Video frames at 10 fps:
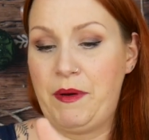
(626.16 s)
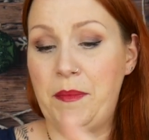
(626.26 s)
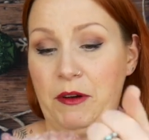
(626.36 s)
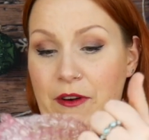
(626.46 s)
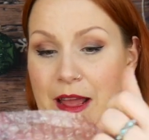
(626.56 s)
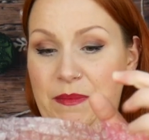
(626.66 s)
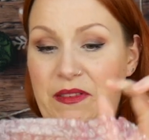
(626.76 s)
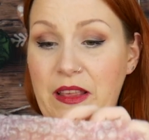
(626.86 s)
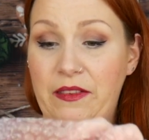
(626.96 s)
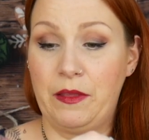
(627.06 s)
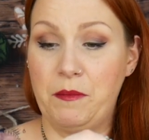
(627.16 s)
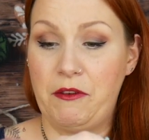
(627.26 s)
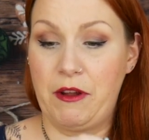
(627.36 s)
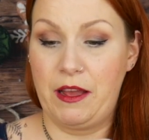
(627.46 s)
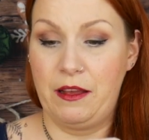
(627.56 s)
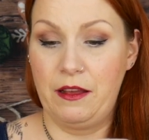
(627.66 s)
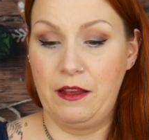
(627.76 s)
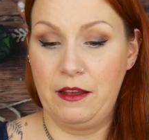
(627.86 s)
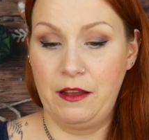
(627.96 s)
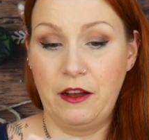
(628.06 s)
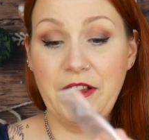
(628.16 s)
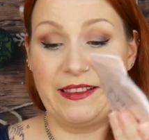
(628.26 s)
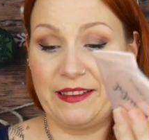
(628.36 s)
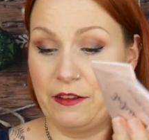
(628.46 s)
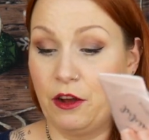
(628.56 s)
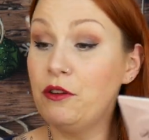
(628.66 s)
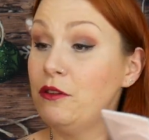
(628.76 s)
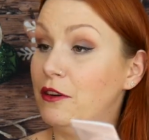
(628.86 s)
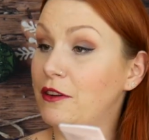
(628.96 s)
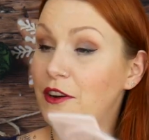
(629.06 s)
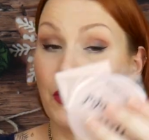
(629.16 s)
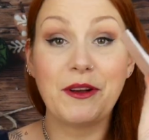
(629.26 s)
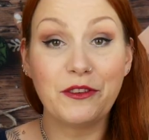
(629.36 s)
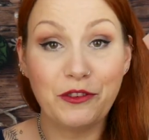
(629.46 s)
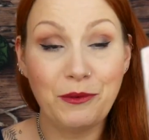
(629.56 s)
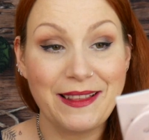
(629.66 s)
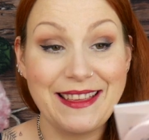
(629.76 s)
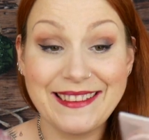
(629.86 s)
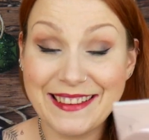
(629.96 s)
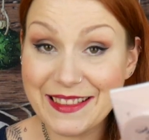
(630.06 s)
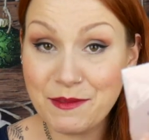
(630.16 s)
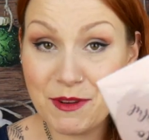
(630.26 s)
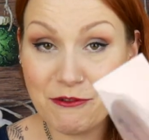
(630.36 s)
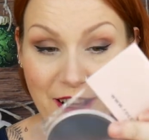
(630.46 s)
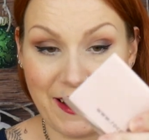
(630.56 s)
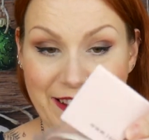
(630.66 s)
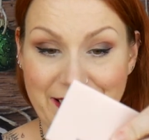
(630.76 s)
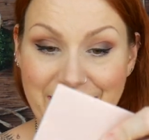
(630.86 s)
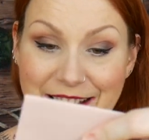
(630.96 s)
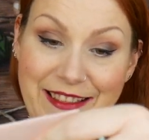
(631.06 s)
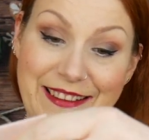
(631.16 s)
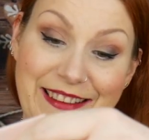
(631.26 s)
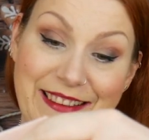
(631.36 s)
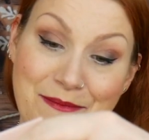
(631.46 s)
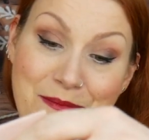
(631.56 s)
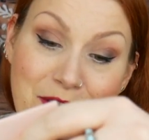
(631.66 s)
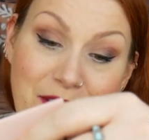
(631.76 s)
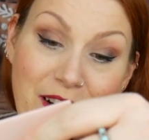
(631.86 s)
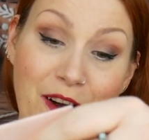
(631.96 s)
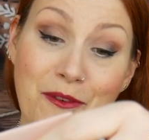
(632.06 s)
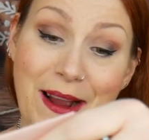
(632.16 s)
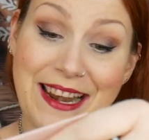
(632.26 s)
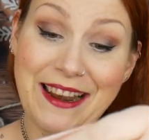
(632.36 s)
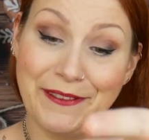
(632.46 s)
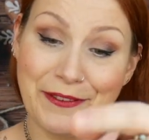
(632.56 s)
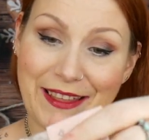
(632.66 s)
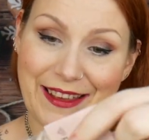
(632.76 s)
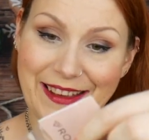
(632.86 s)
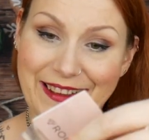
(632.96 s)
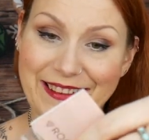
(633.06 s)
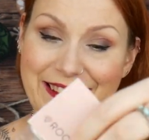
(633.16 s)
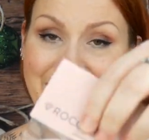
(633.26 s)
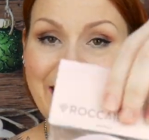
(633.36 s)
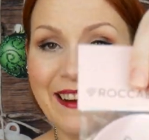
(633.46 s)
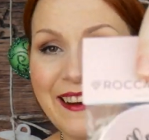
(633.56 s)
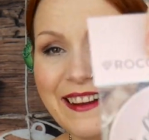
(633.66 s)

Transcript: bottle wrap. Is this the mirror? Oh, yes. Oh, well, I've got two. Right. This is the mirror. This is the mirror. Oh, I love this.